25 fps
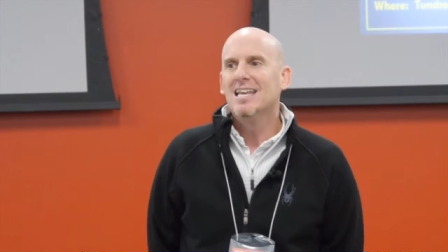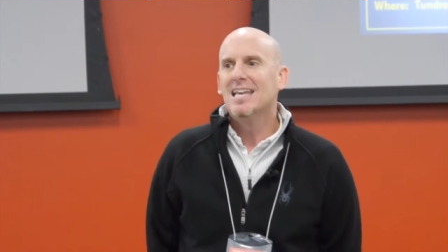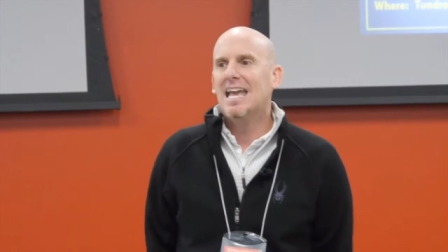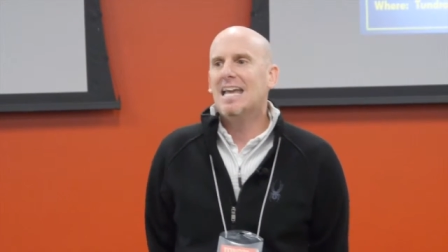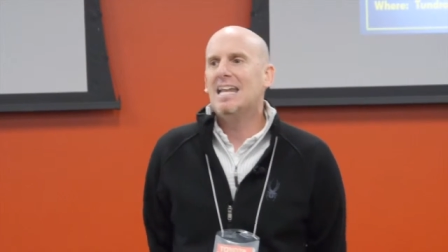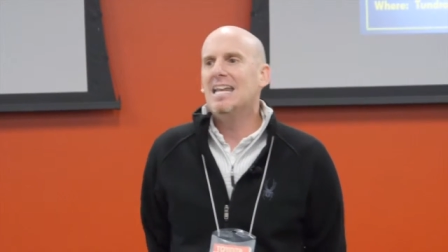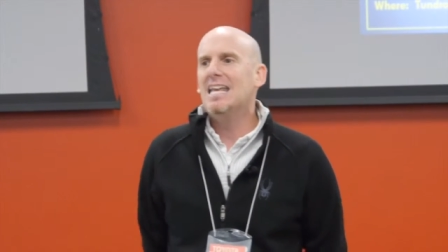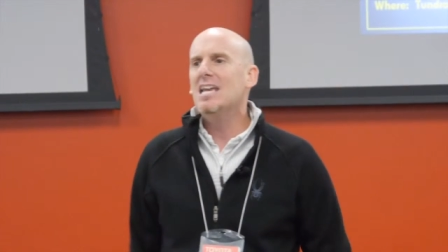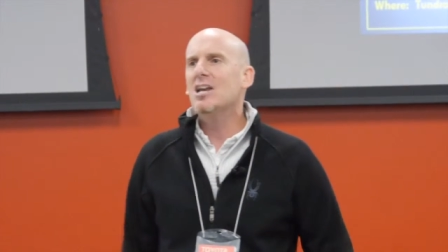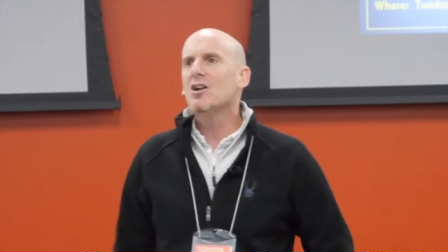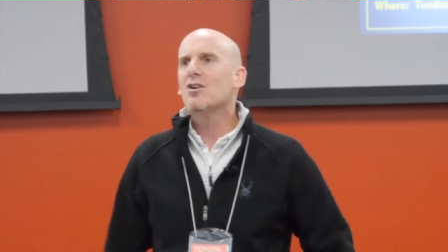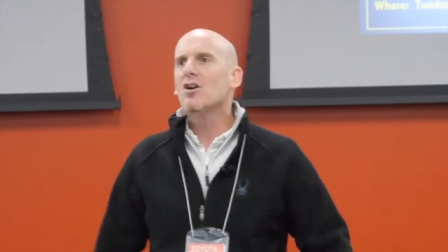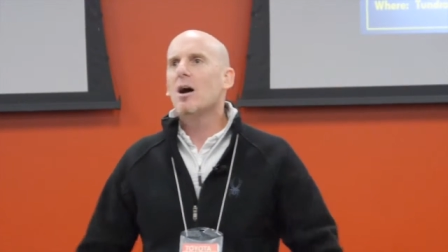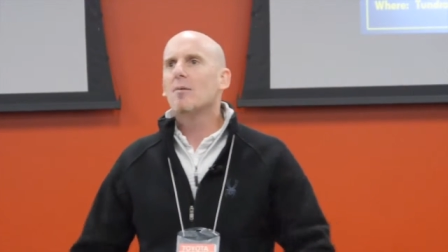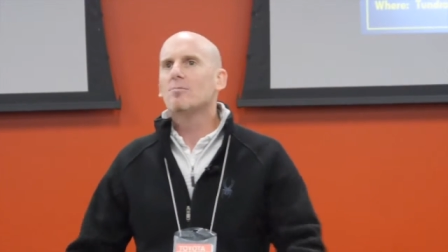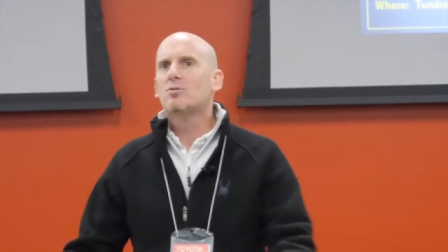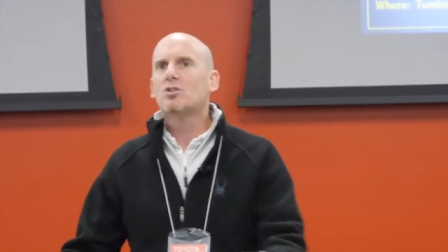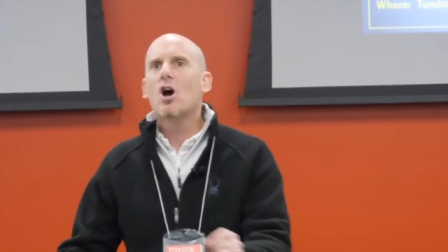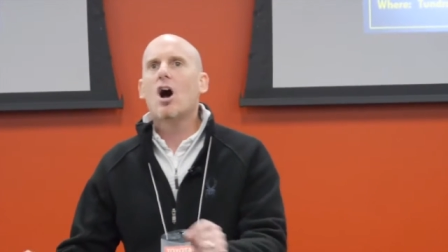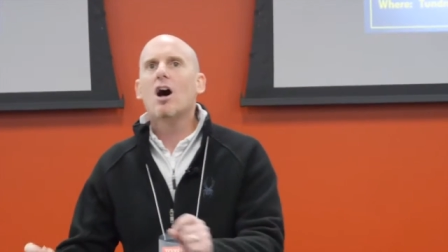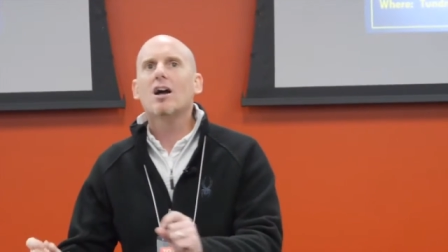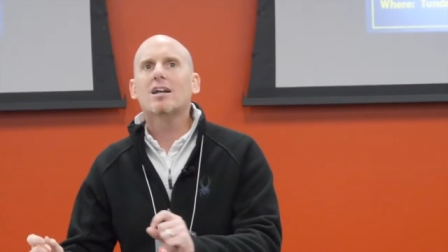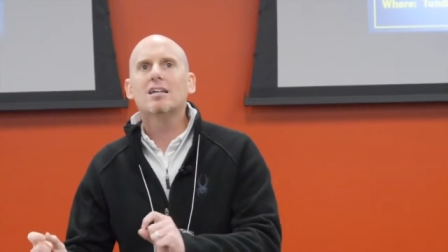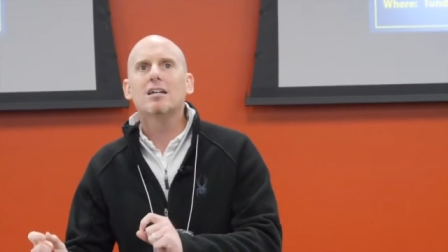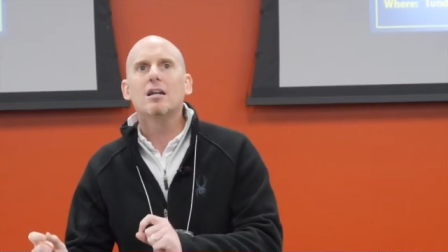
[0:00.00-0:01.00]
And here I'm
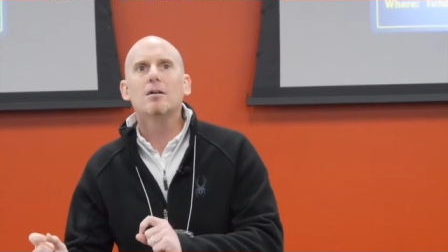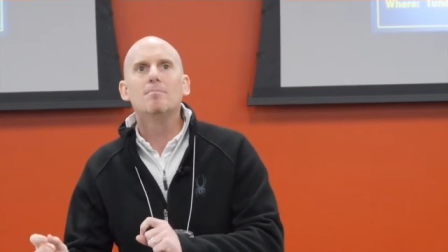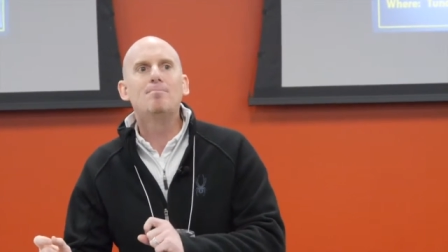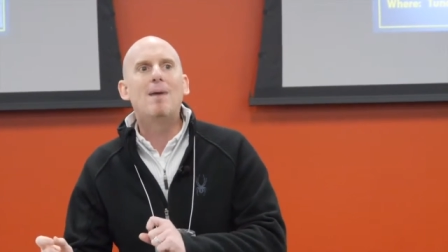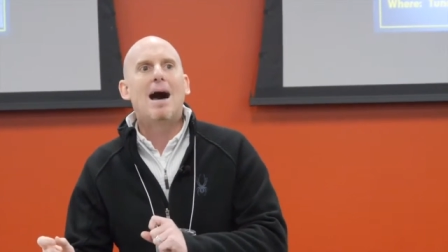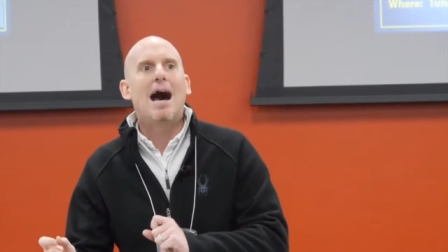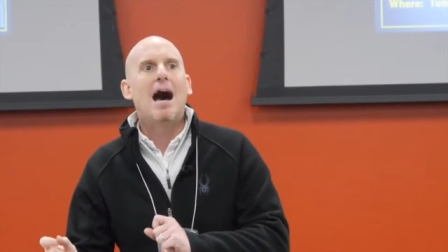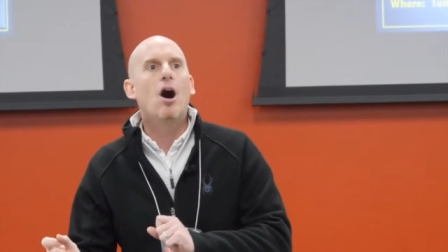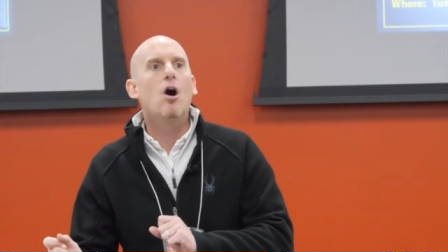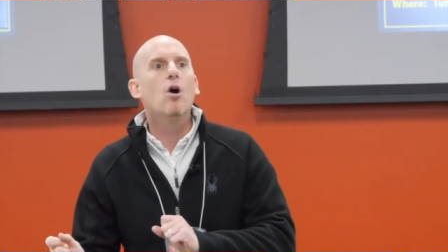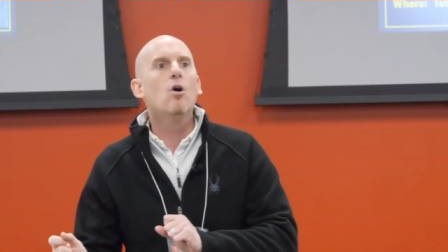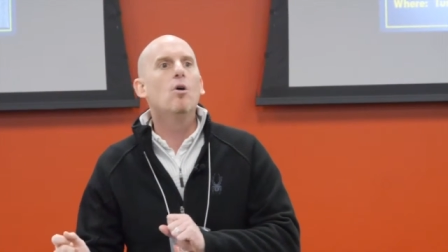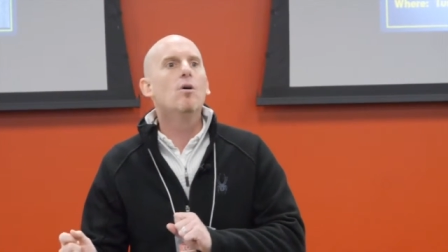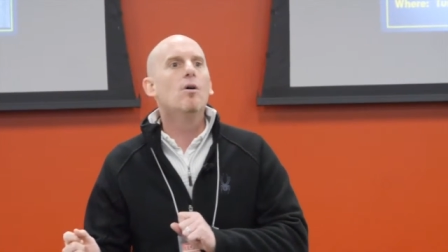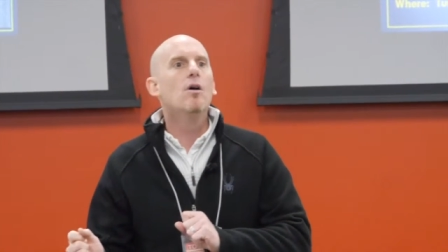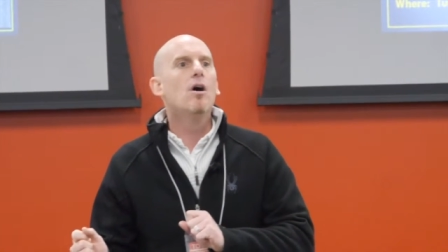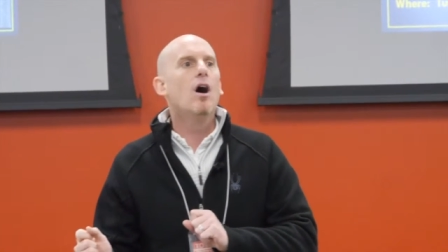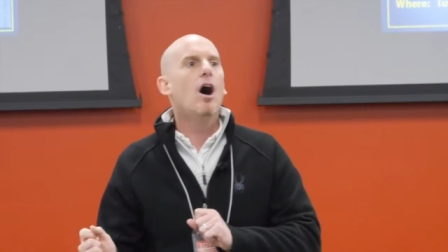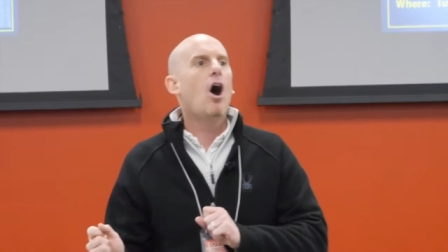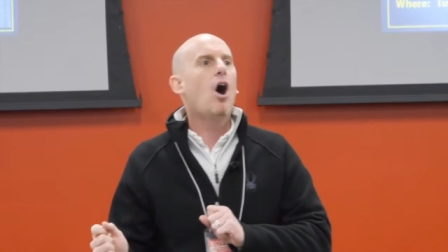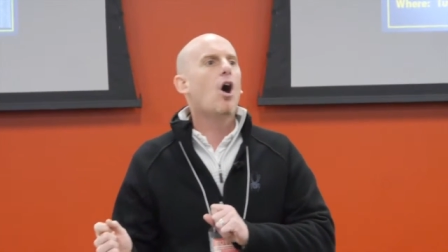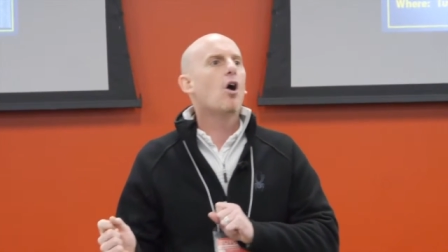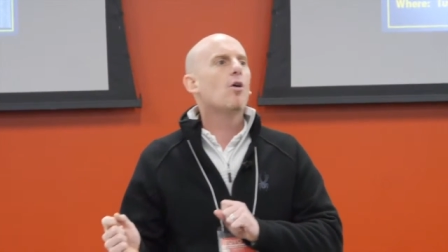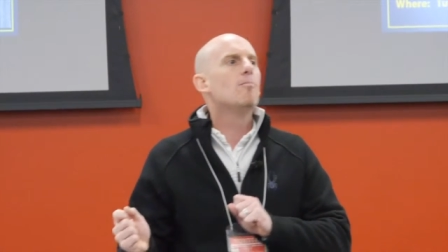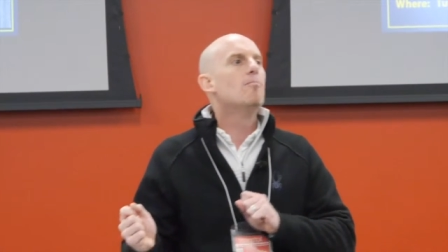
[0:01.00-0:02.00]
talking about
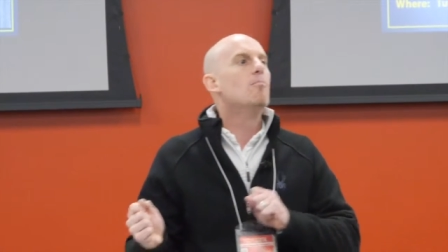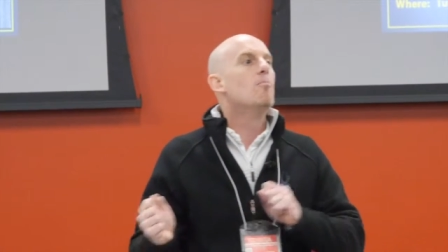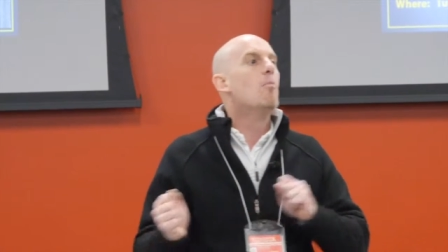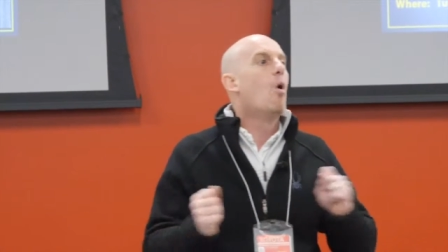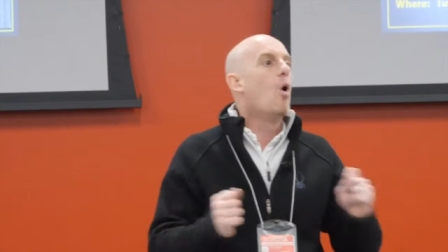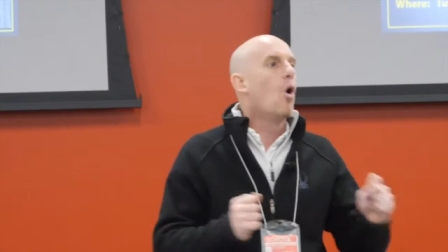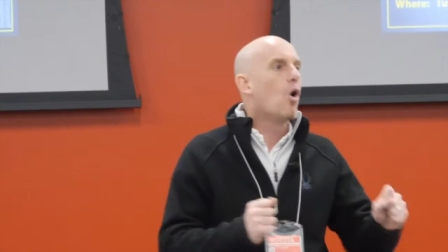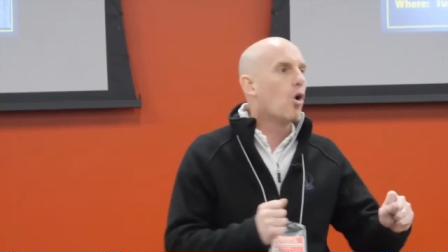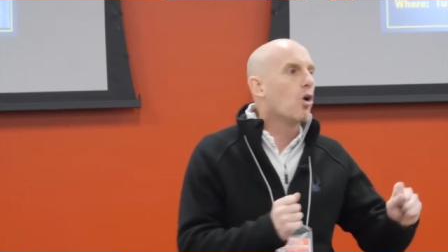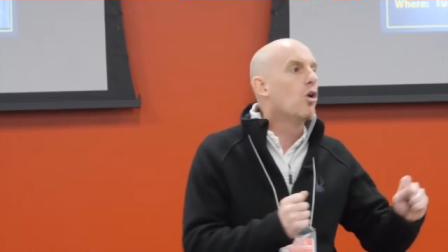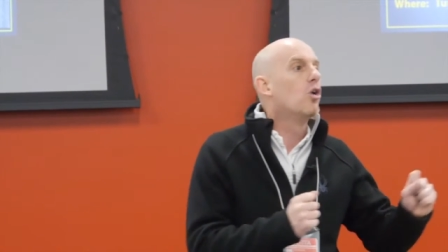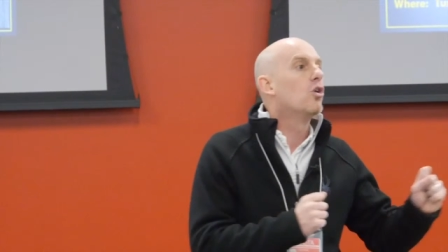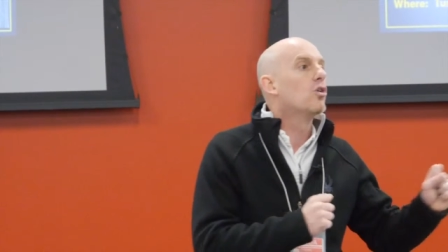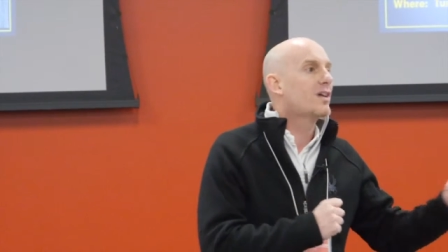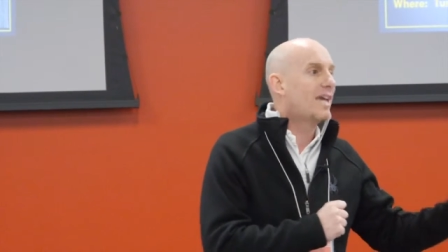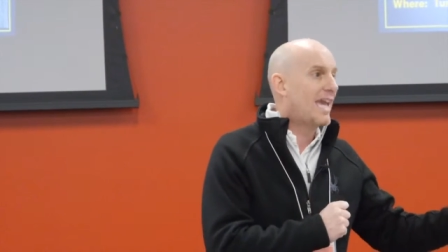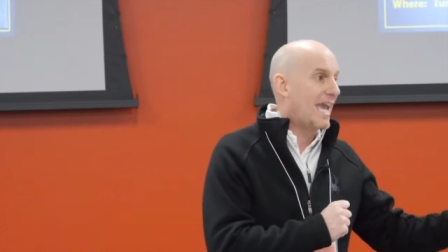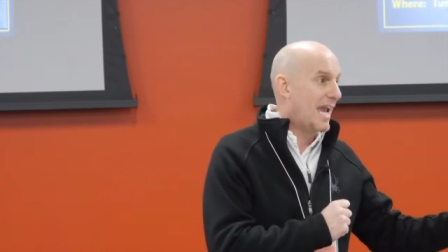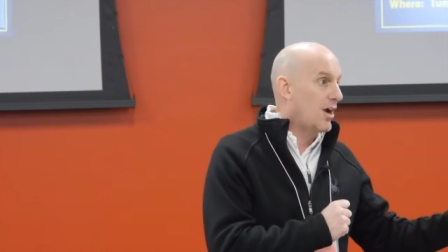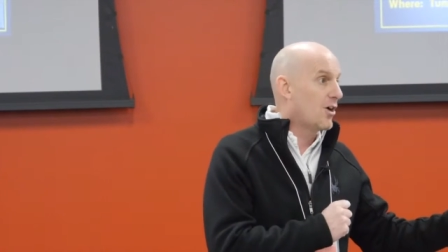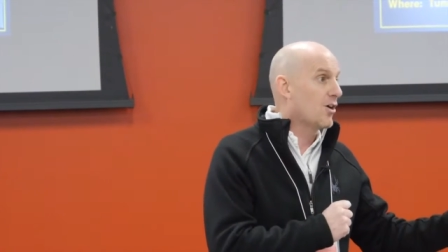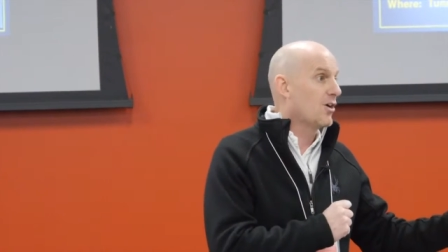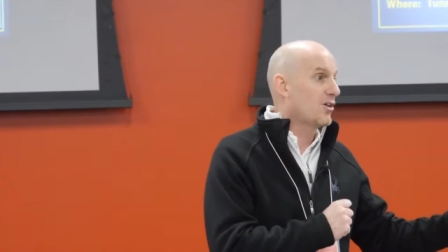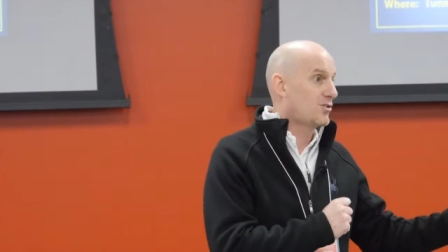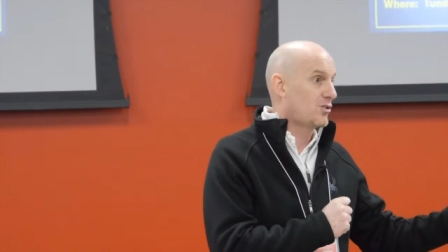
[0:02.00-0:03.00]
our moral
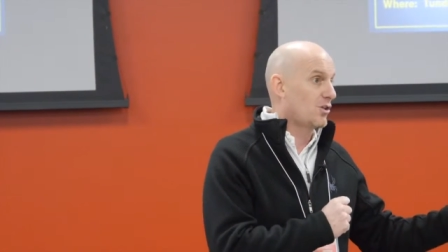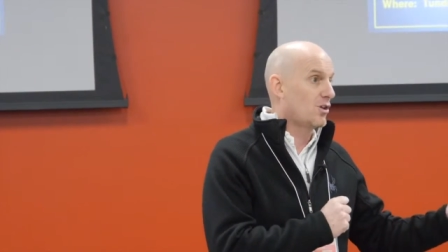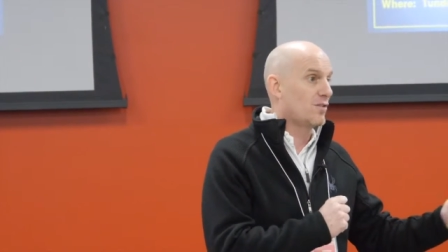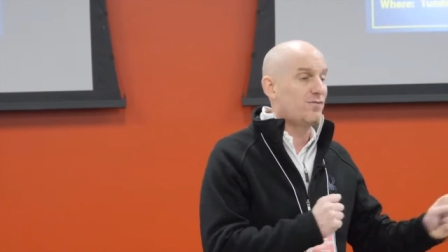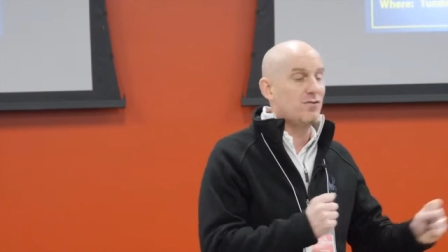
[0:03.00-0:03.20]
character.